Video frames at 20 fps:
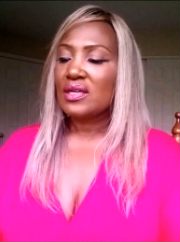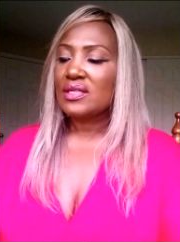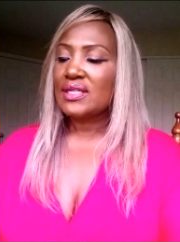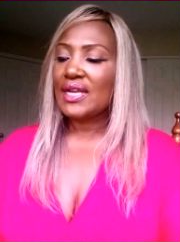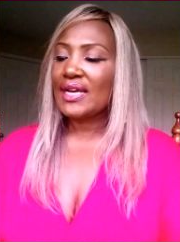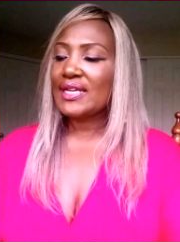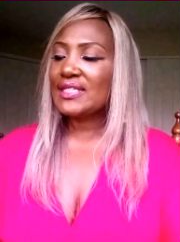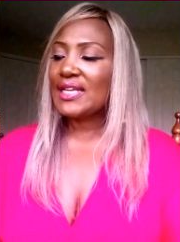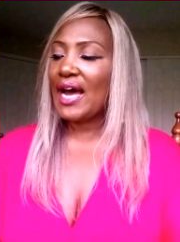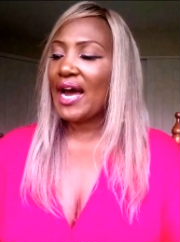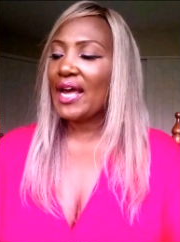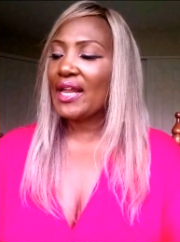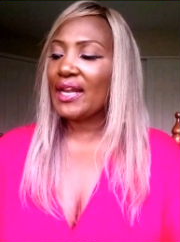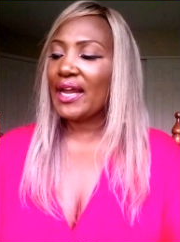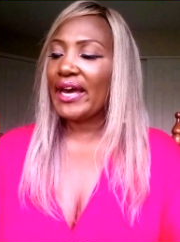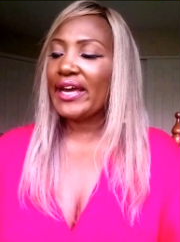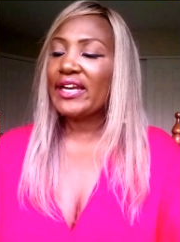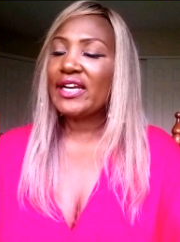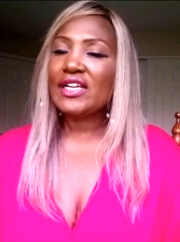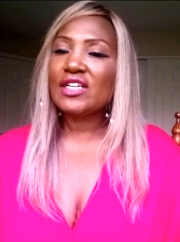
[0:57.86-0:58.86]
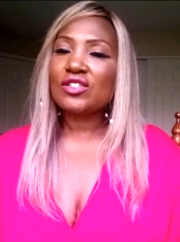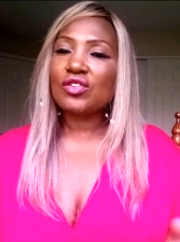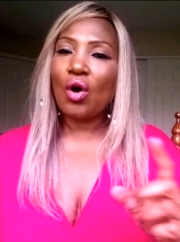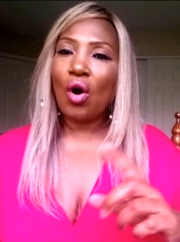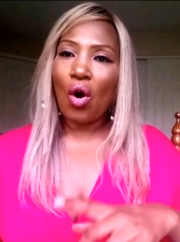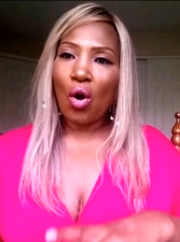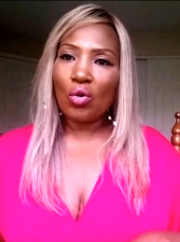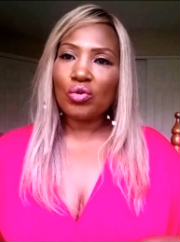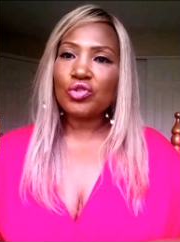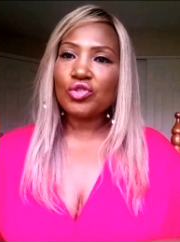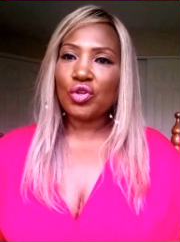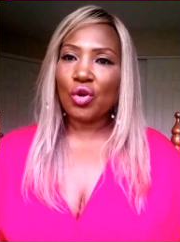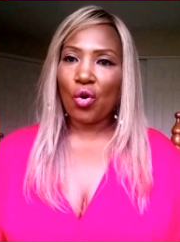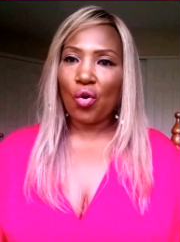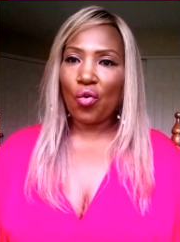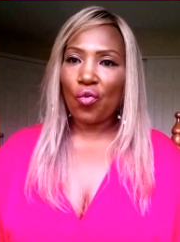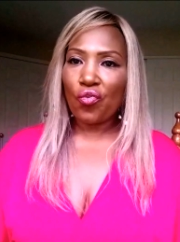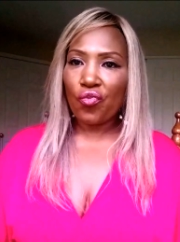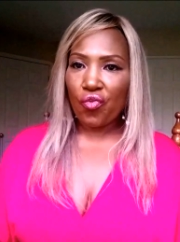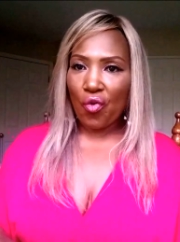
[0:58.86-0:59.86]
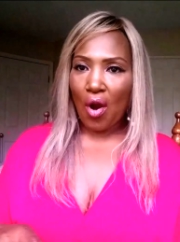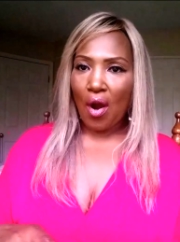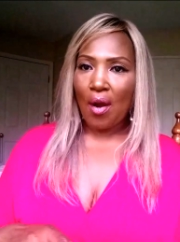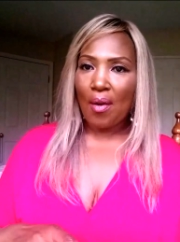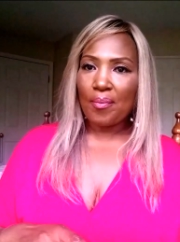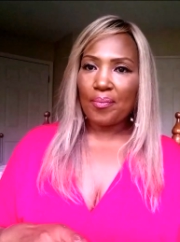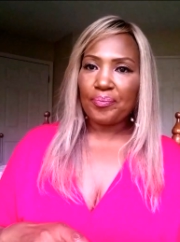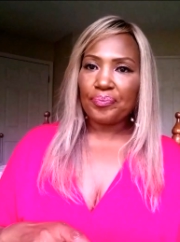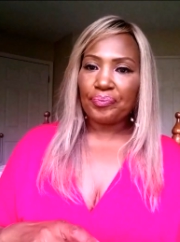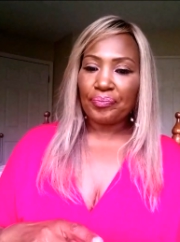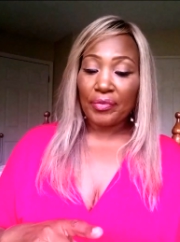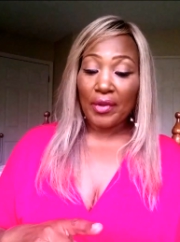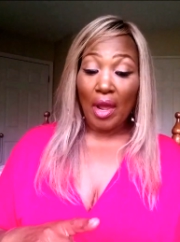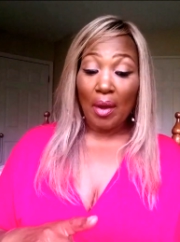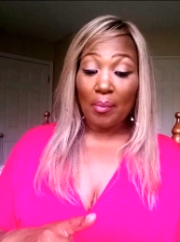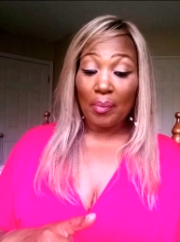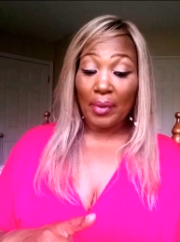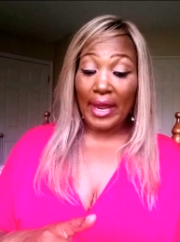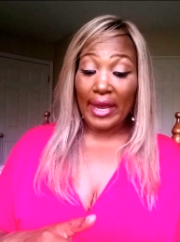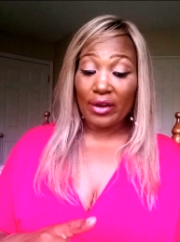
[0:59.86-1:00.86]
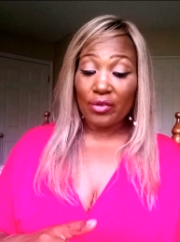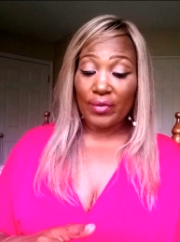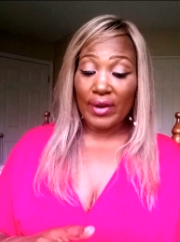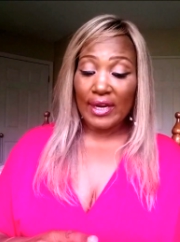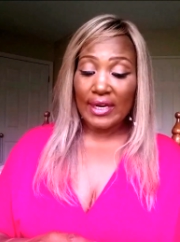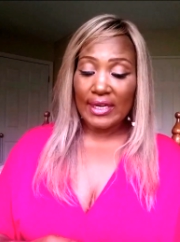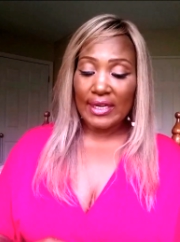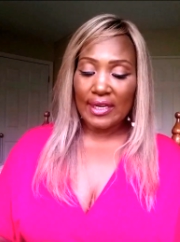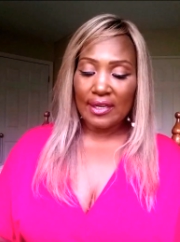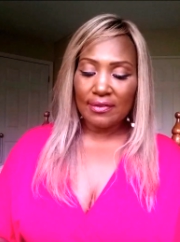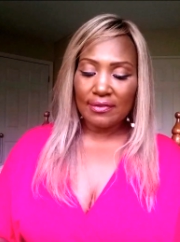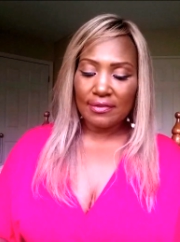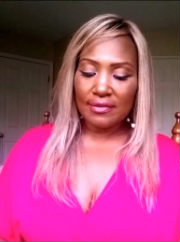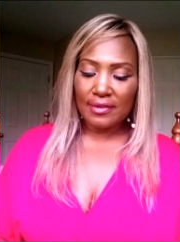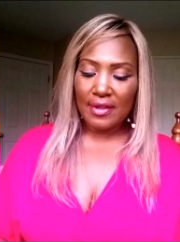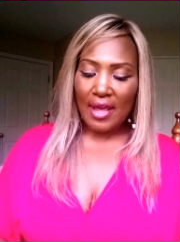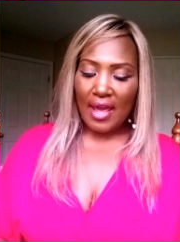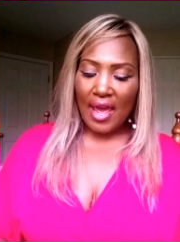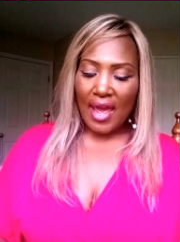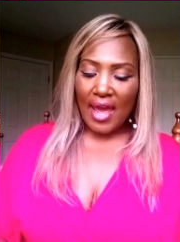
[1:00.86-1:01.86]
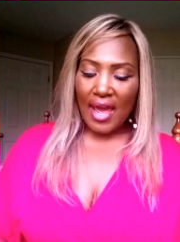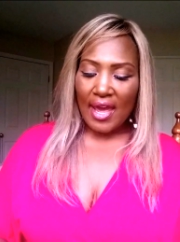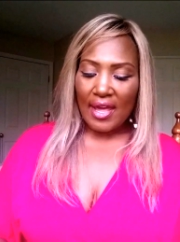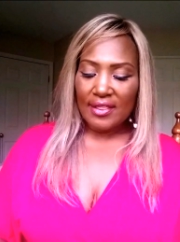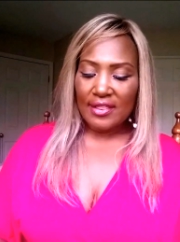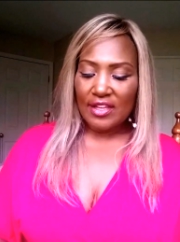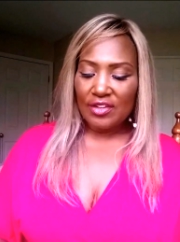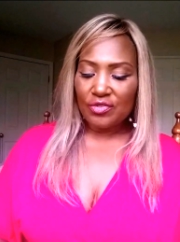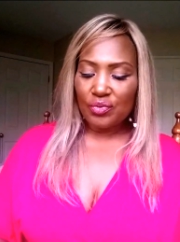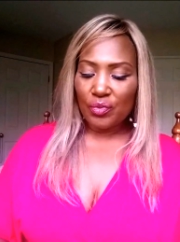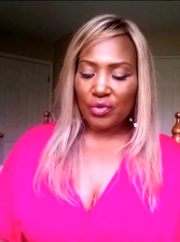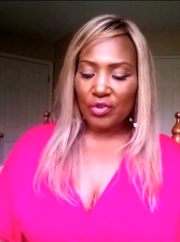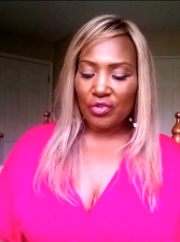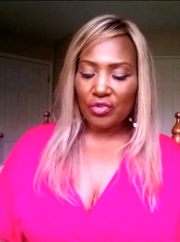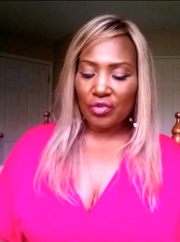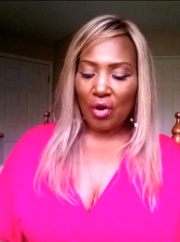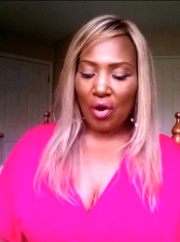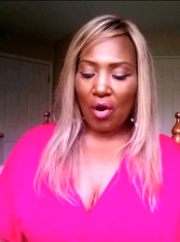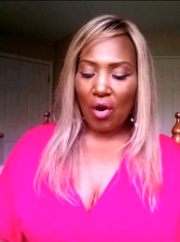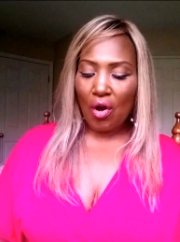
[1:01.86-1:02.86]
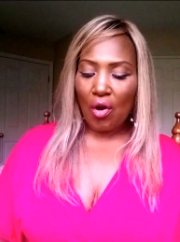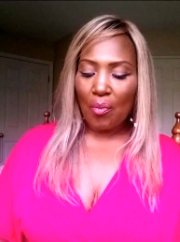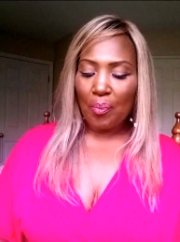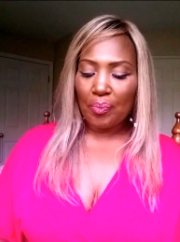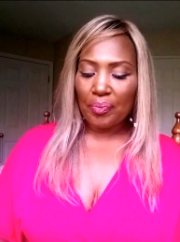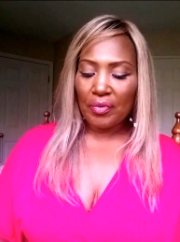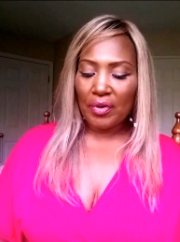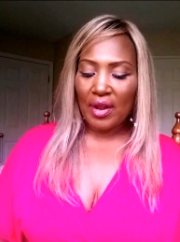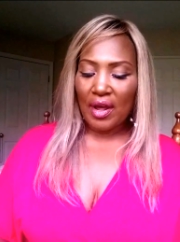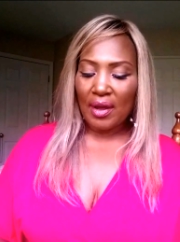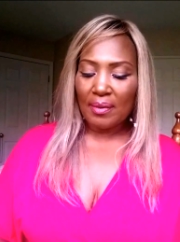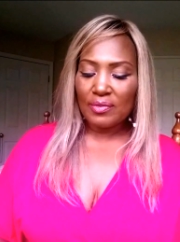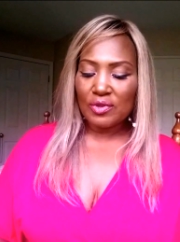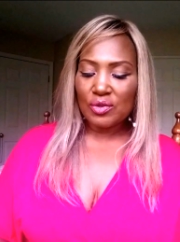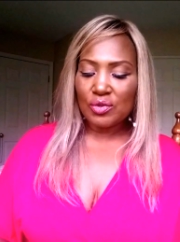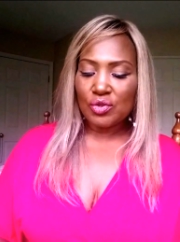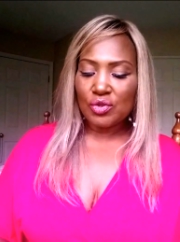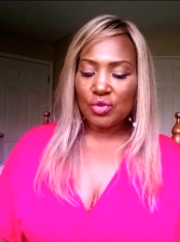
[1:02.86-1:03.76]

Next highlight is also from Black Radiance, and this one is called Plum